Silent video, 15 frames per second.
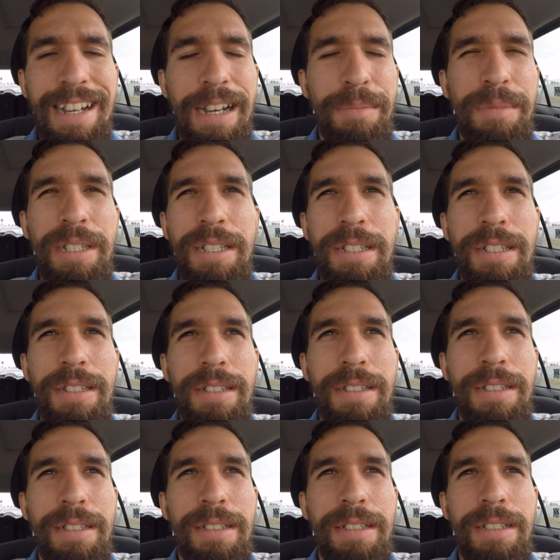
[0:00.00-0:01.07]
I'm just
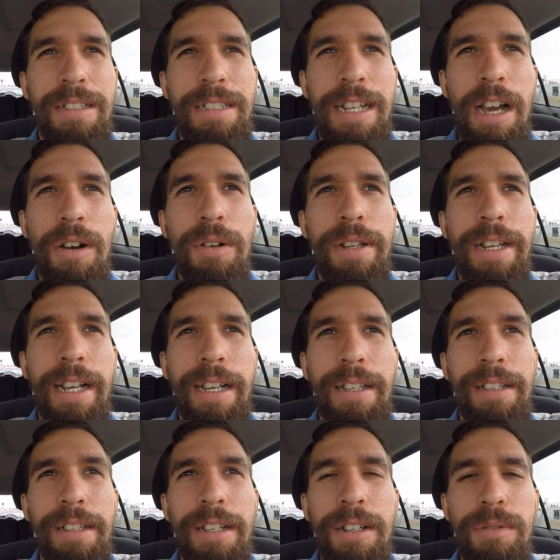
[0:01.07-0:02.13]
now in a
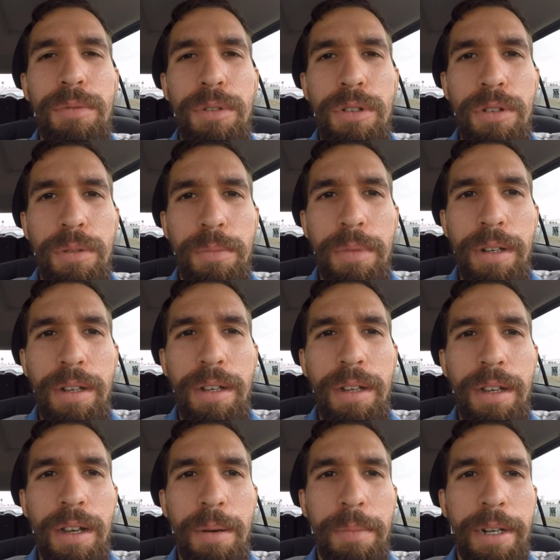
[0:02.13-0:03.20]
clear room.
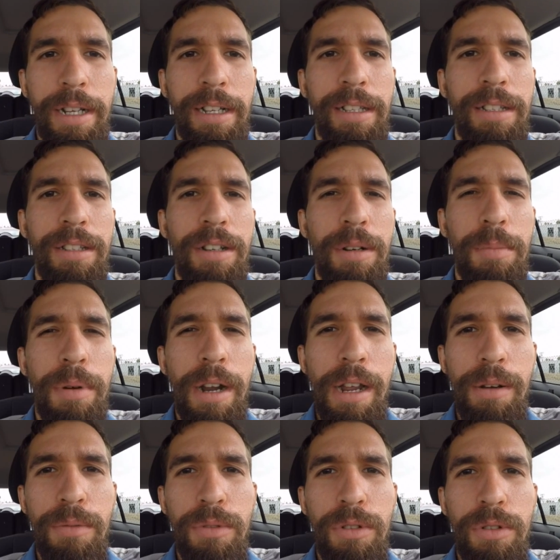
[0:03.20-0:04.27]
I'm in a clear,
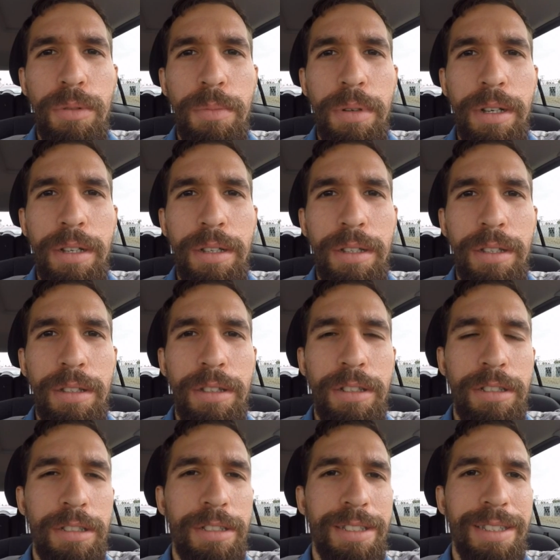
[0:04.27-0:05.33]
bright room.
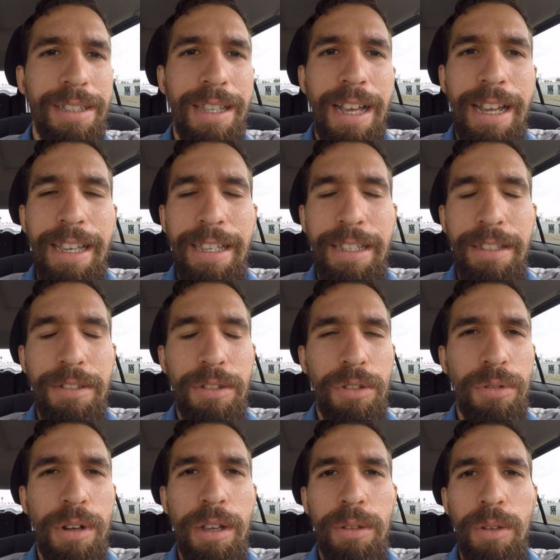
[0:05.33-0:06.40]
There's light
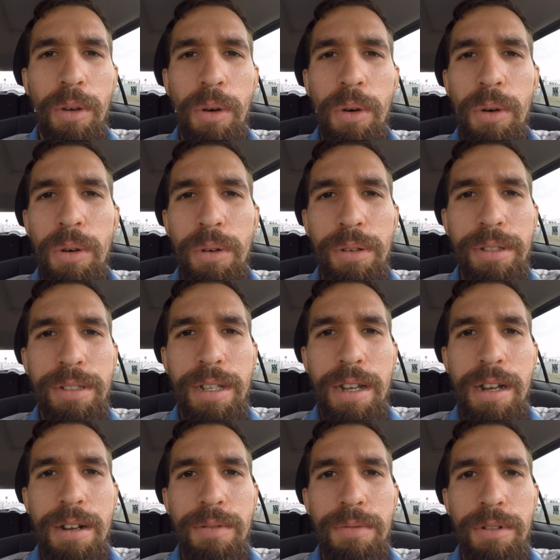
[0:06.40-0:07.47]
throughout the whole
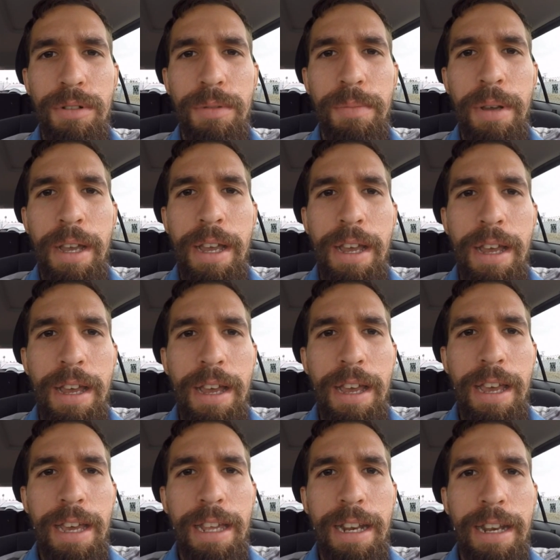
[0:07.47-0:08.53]
entire room,
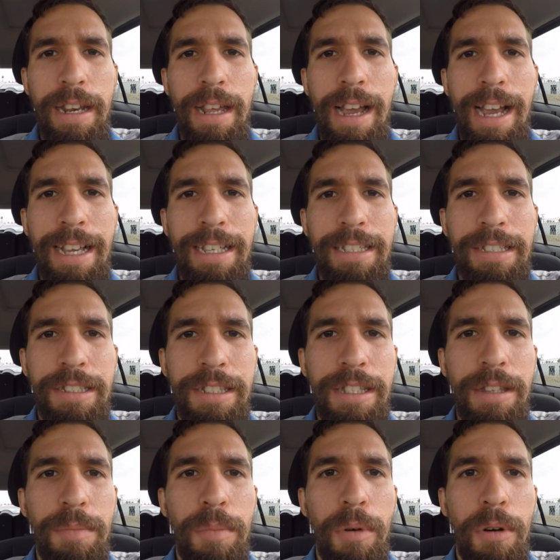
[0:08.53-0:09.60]
and I could see
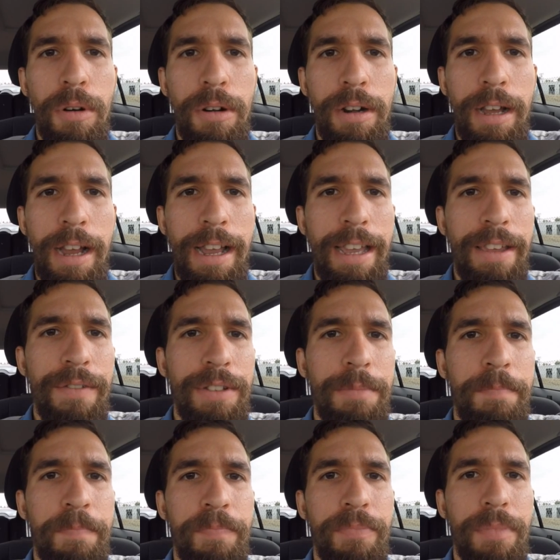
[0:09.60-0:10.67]
the board.
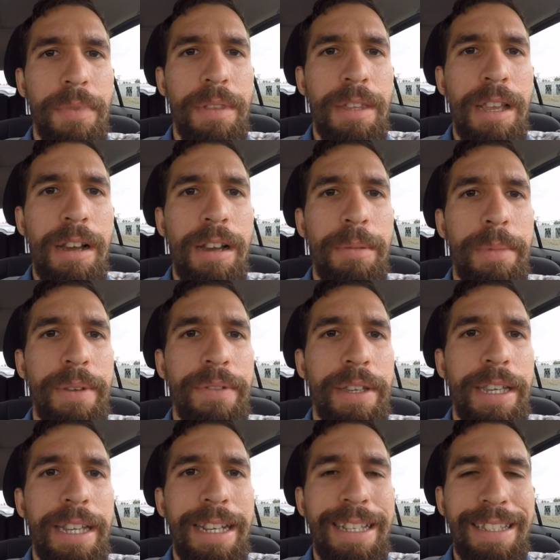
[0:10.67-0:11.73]
I'm even
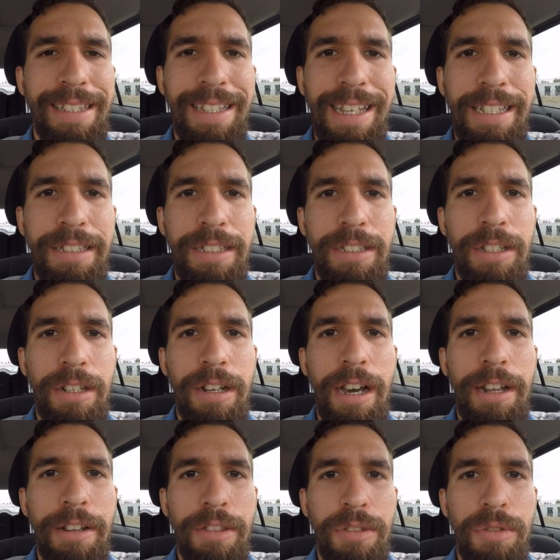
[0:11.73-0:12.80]
getting lessons on
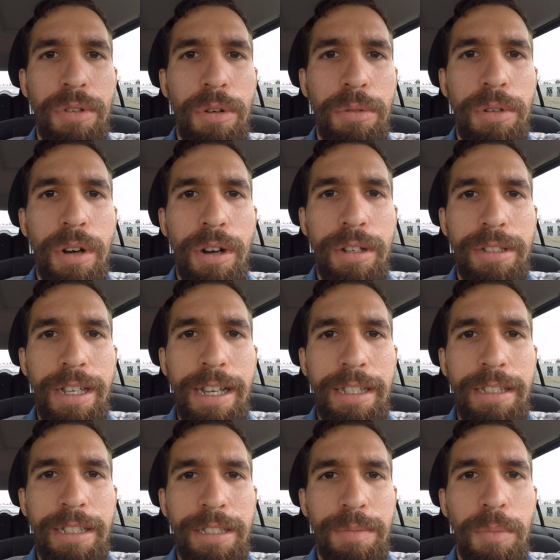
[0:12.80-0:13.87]
how to throw darts
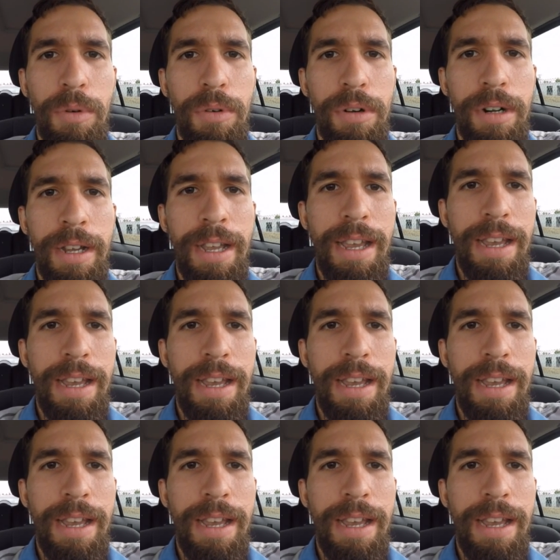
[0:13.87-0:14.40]
at this board,